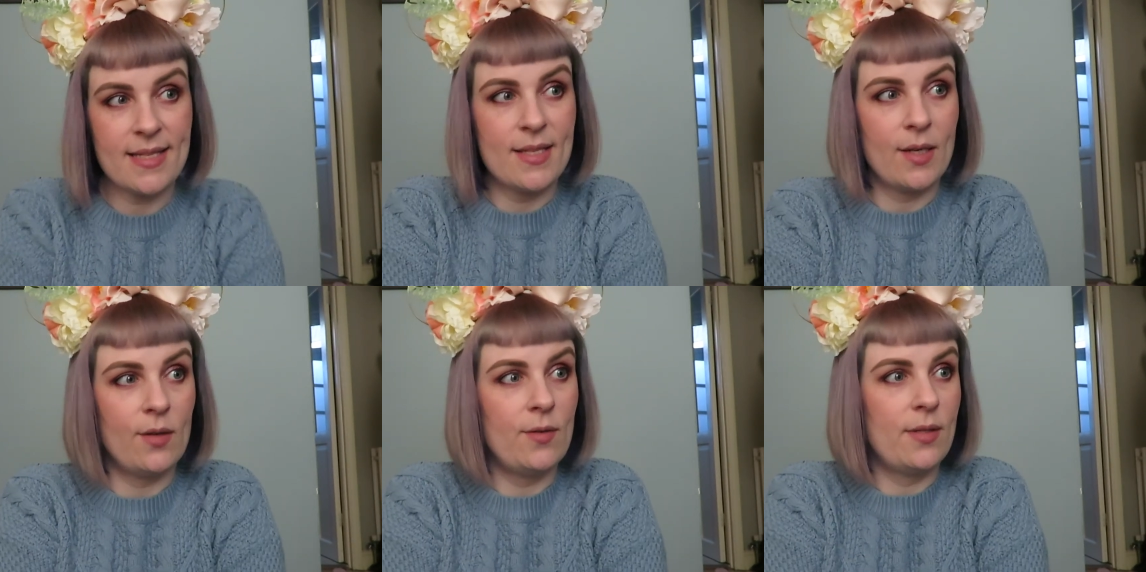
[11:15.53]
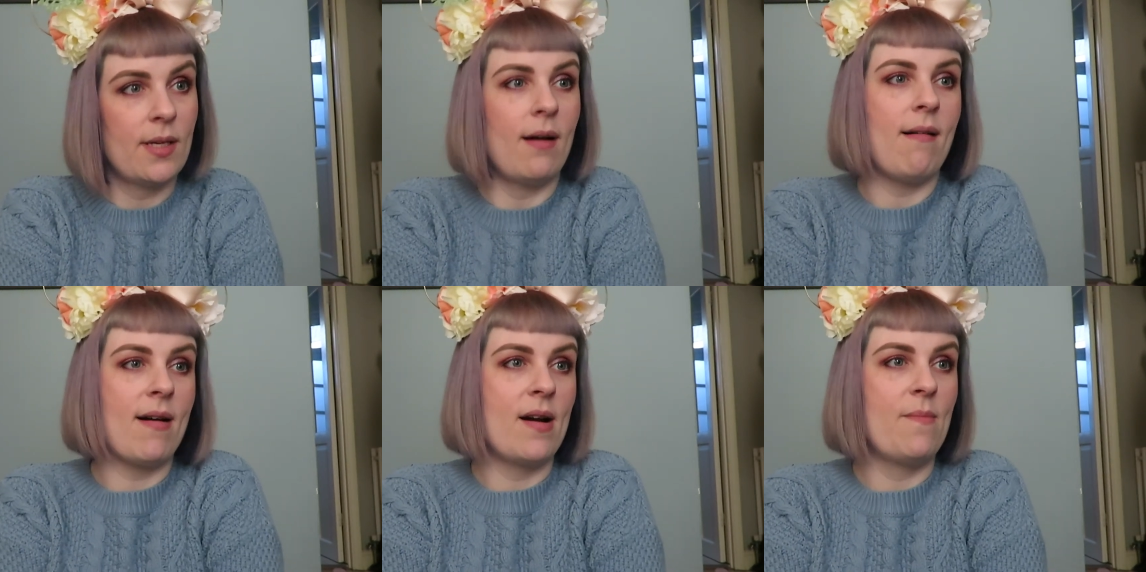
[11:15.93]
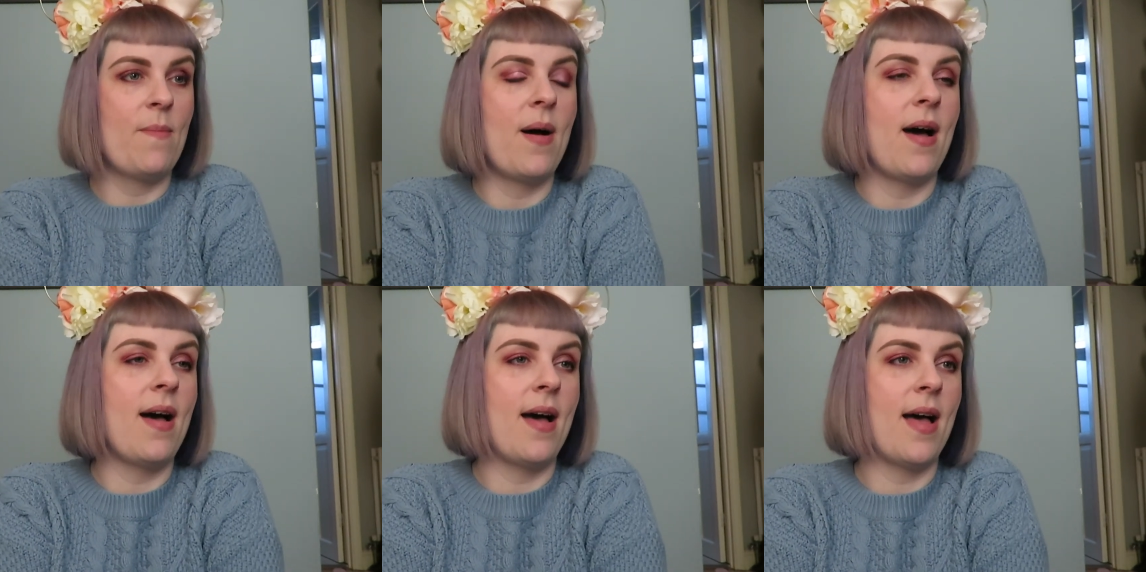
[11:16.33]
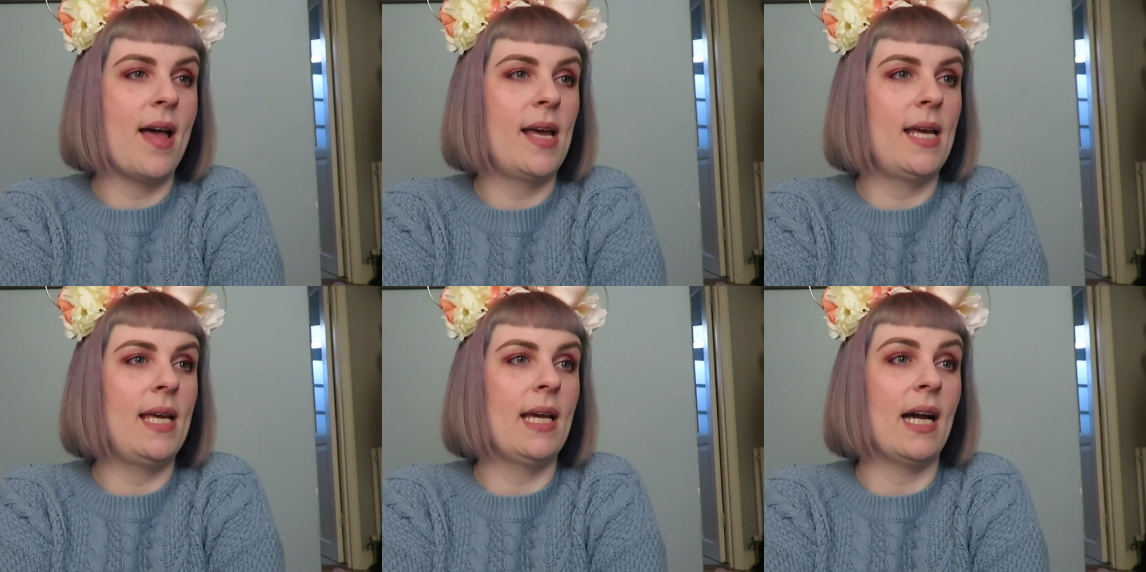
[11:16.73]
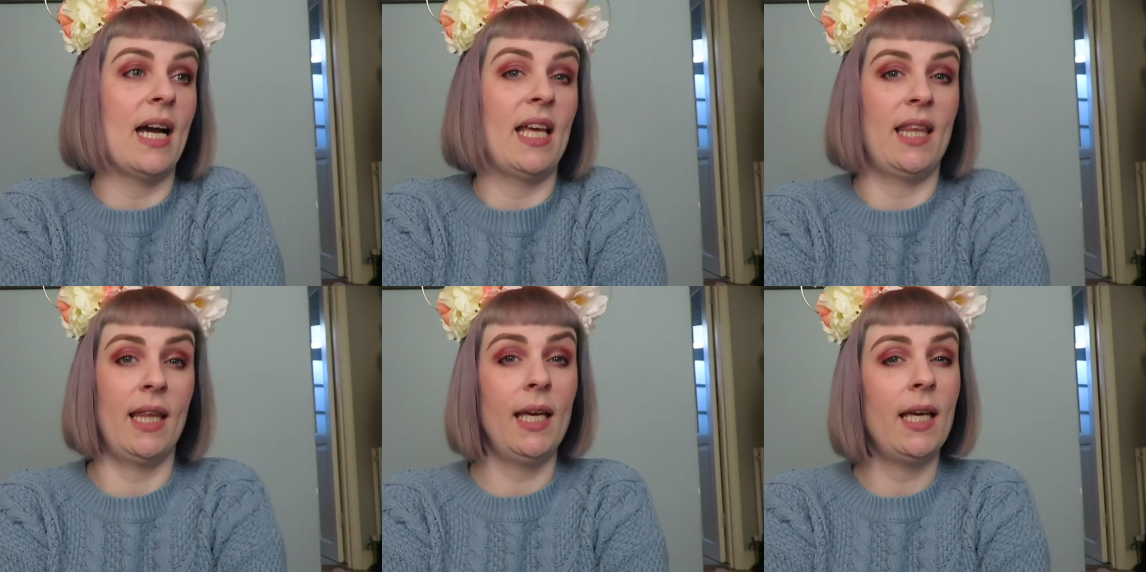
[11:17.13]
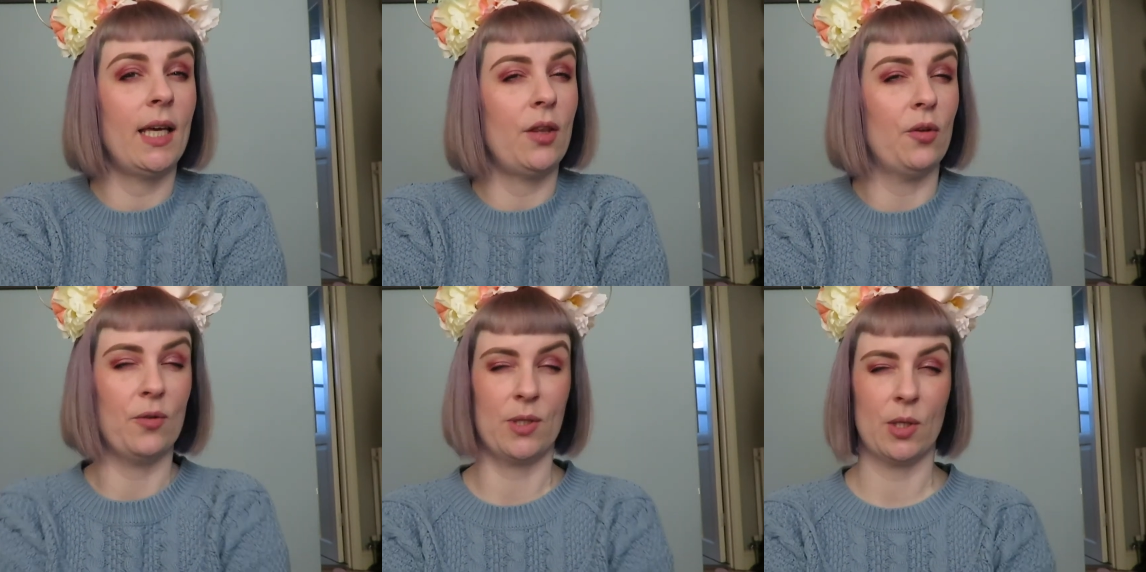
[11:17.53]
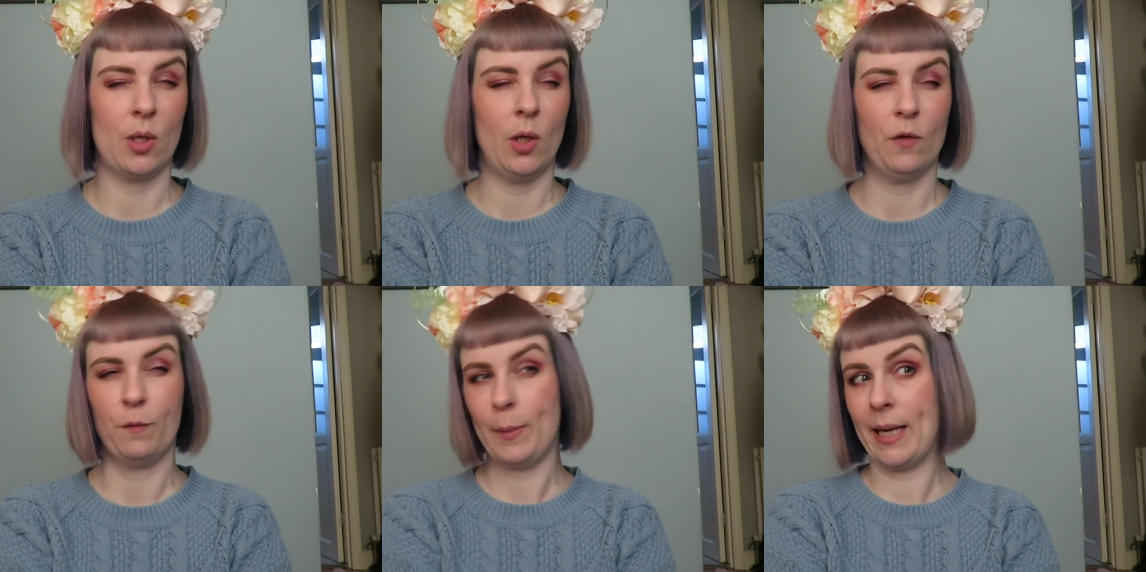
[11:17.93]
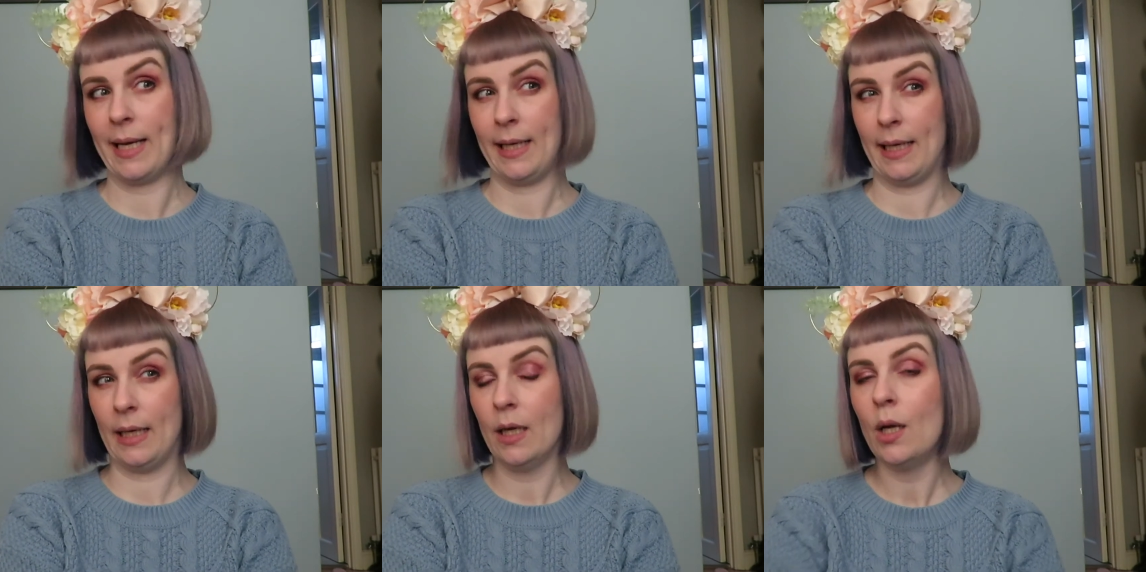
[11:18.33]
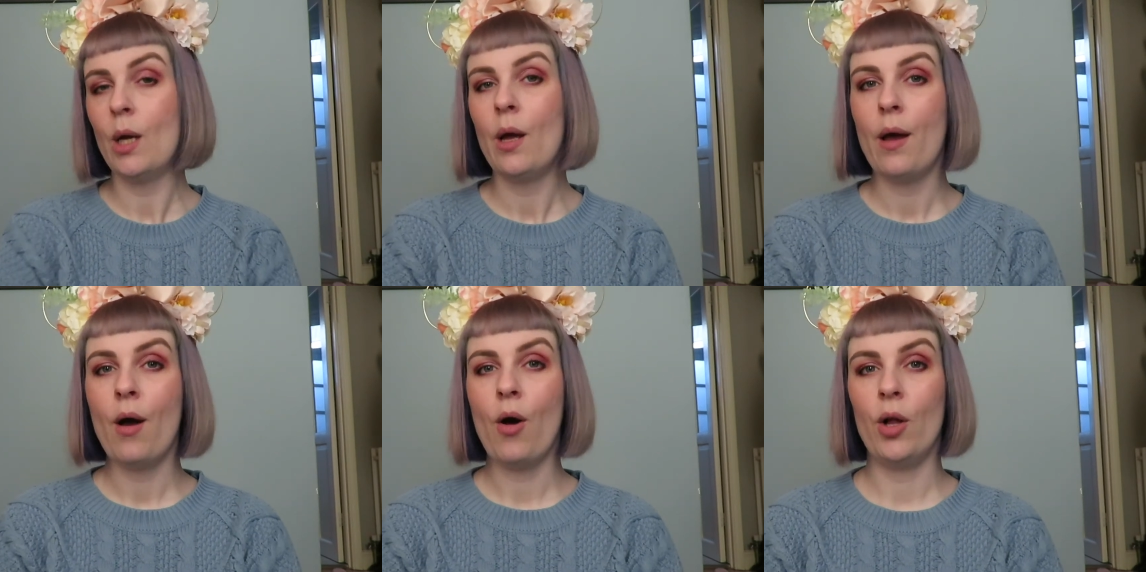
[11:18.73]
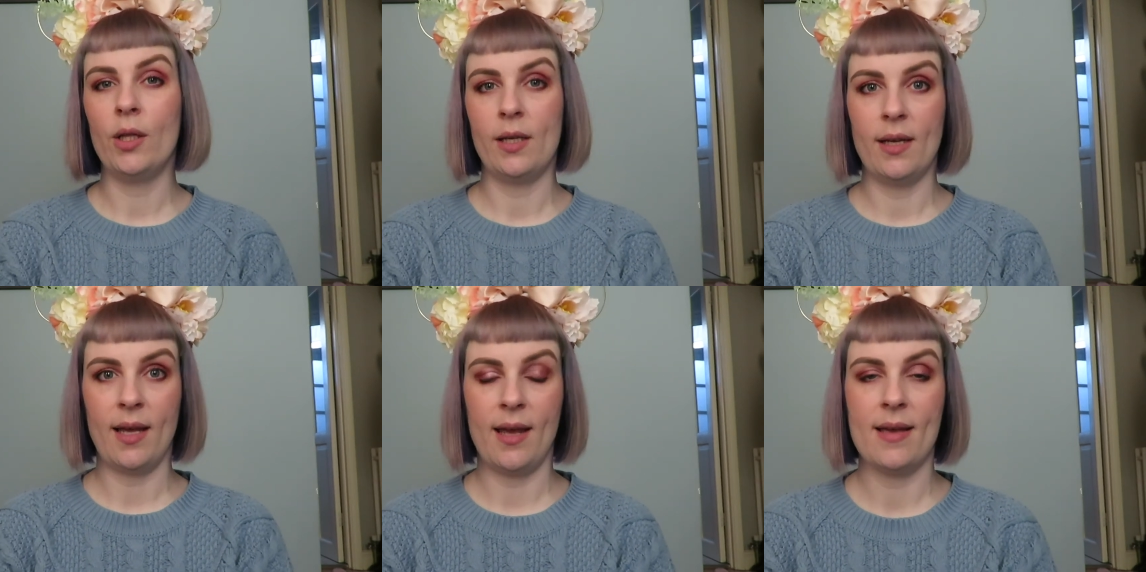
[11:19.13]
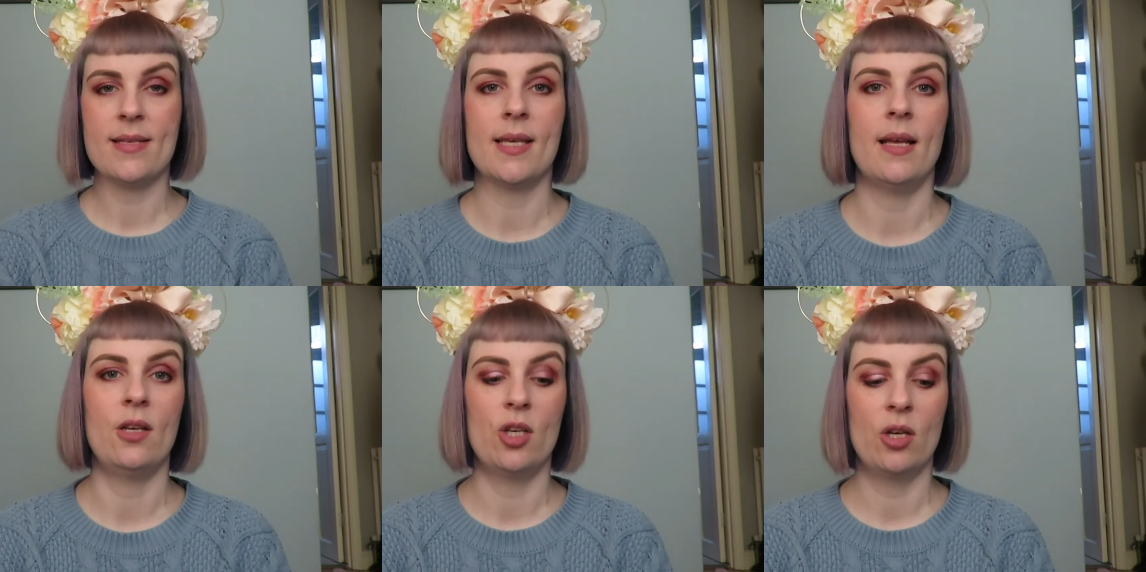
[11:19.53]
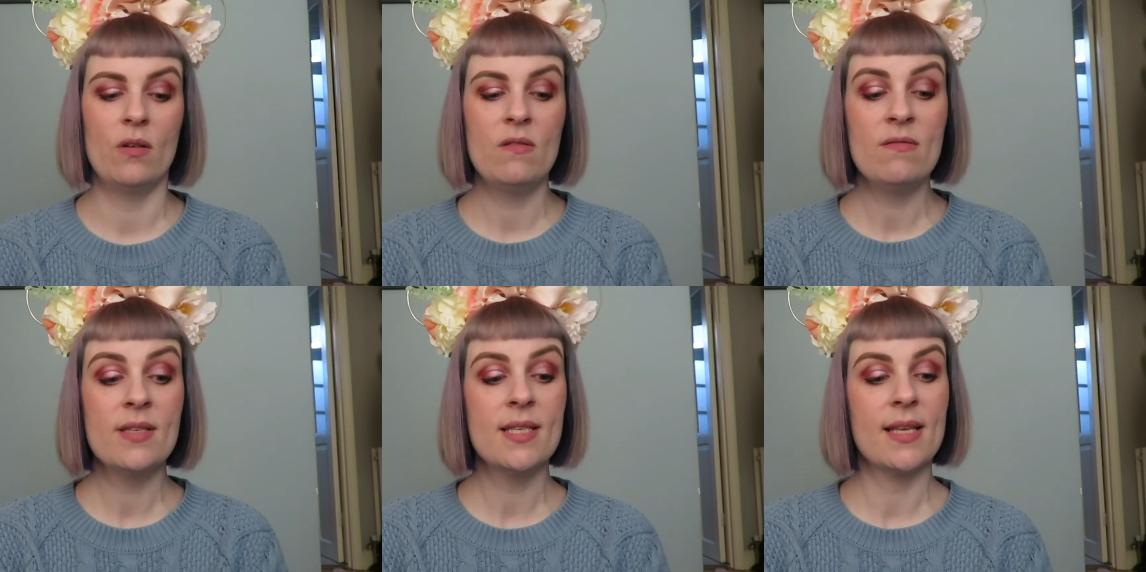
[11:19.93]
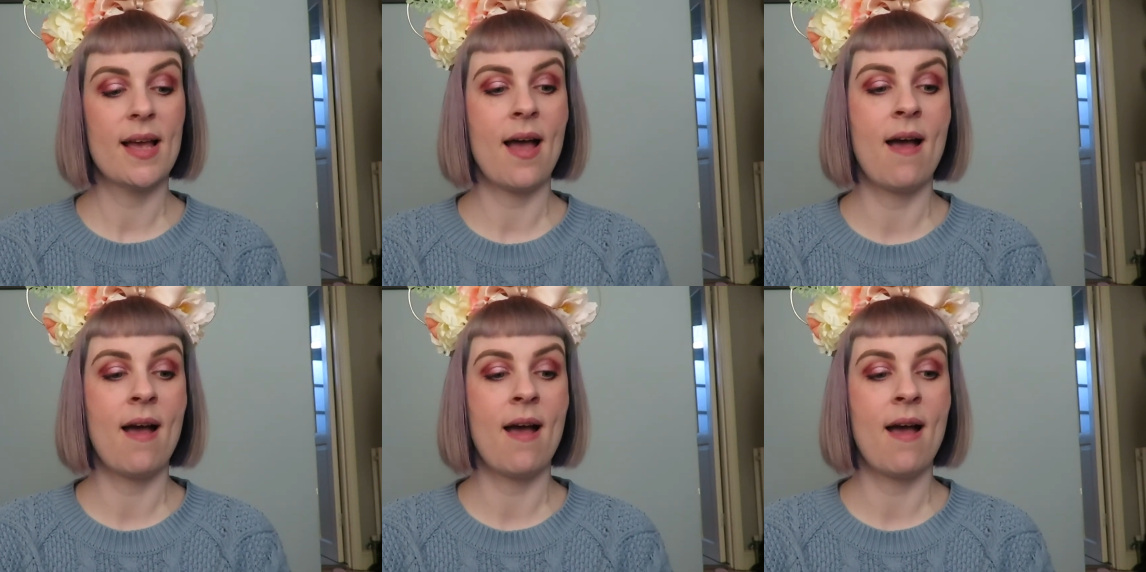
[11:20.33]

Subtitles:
Those are my, I think those are all of my holiday essentials.